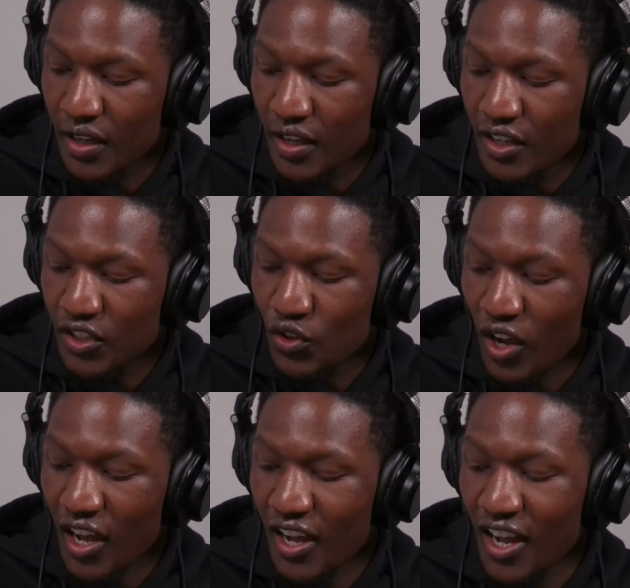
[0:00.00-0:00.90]
So
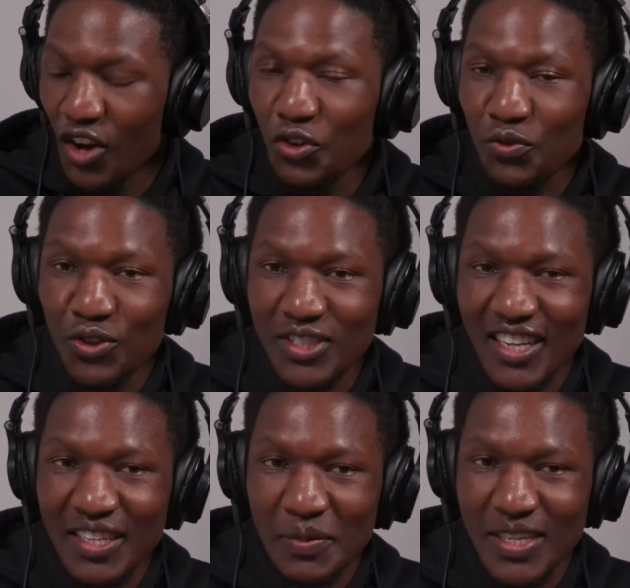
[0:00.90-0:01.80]
out of those
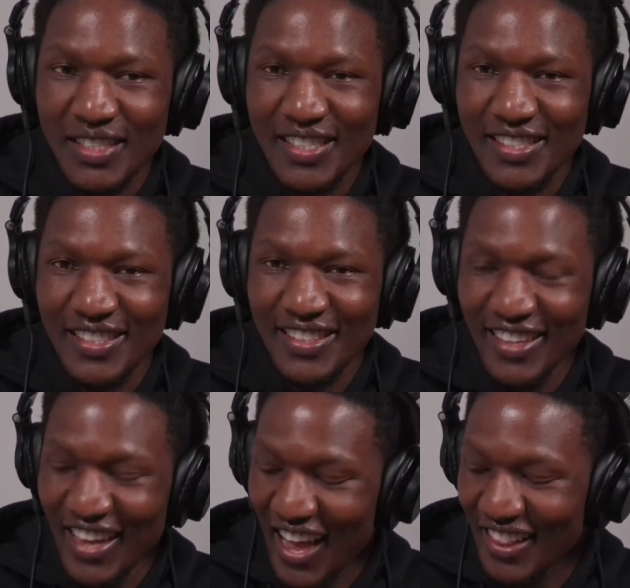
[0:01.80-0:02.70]
8 PhDs,
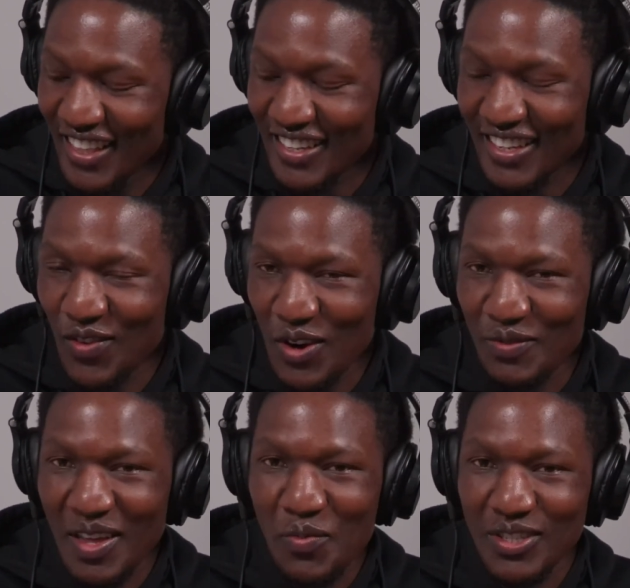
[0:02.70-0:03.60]
one of
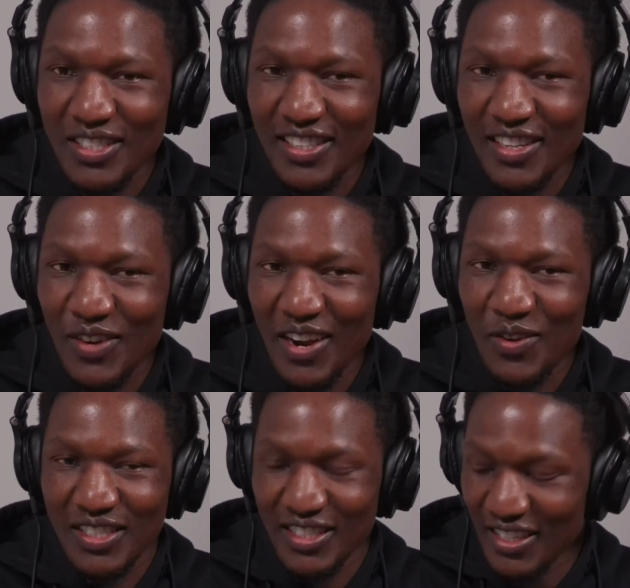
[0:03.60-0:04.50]
them was the one I was
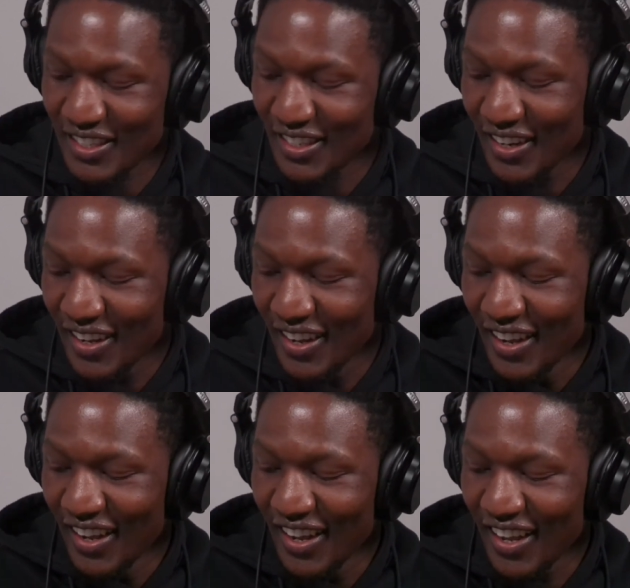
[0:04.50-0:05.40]
rejected.
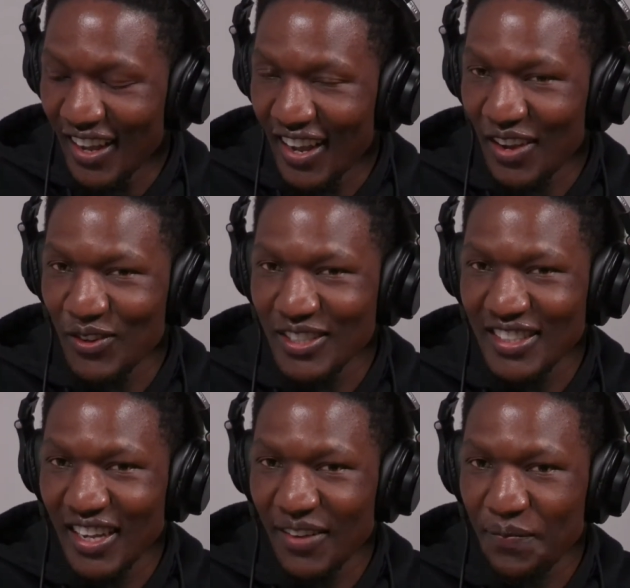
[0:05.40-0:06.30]
I was
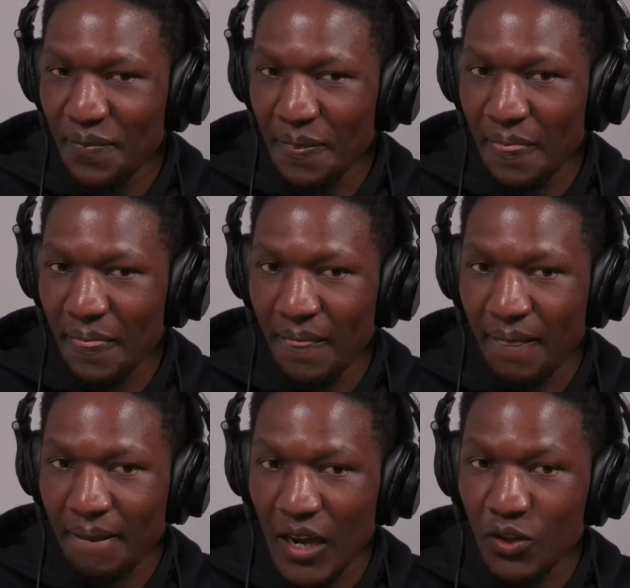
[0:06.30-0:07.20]

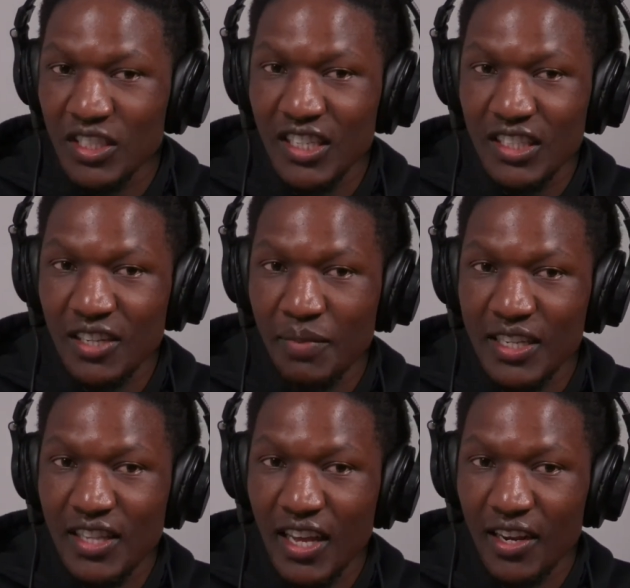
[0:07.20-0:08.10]
rejected by
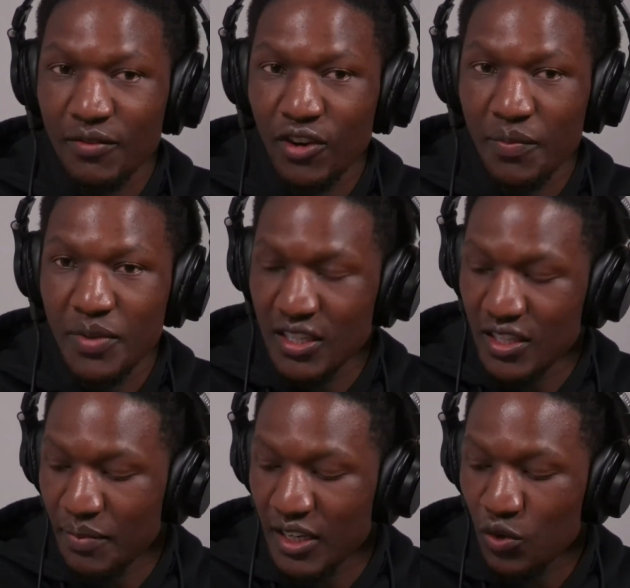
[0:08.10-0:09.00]
Stirling for a PhD,
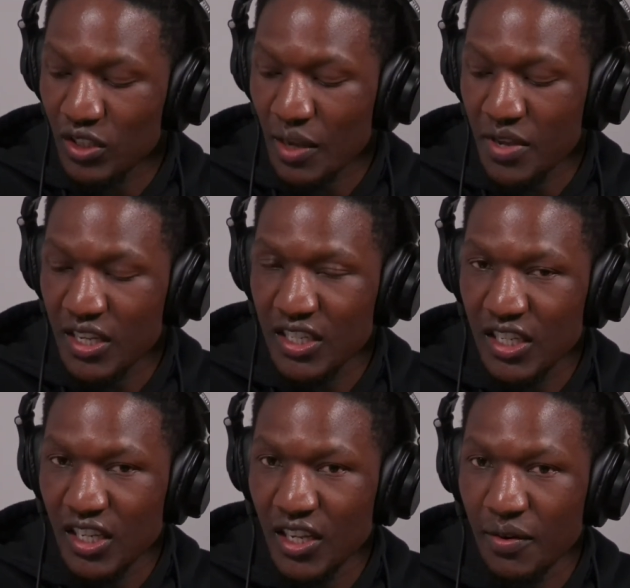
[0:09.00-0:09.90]
but it was a PhD
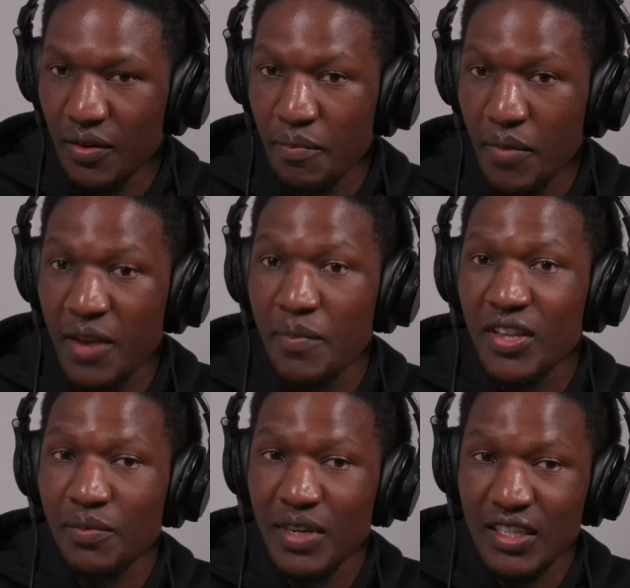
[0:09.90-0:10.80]
in
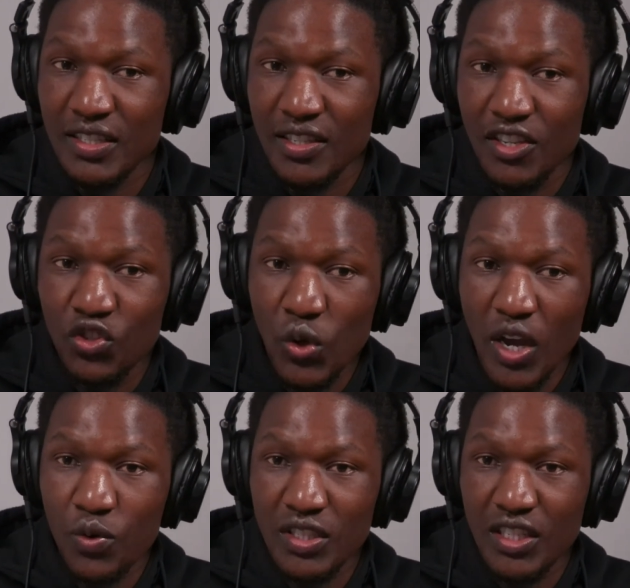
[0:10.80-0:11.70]
mathematics. So I
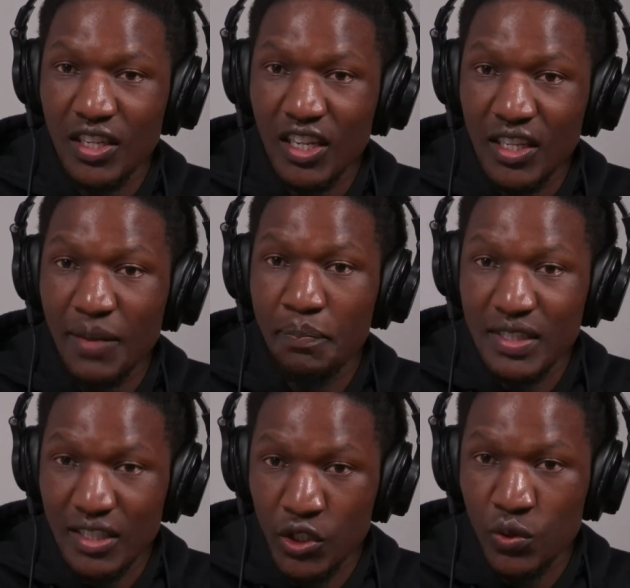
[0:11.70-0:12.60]
was in the
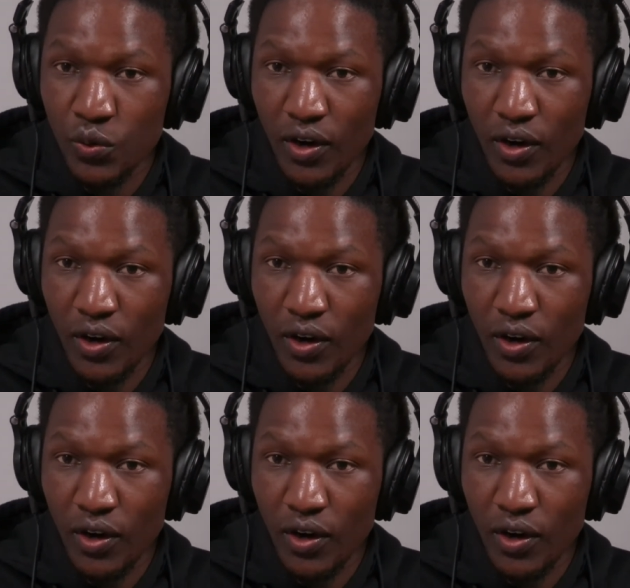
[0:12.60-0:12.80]
business school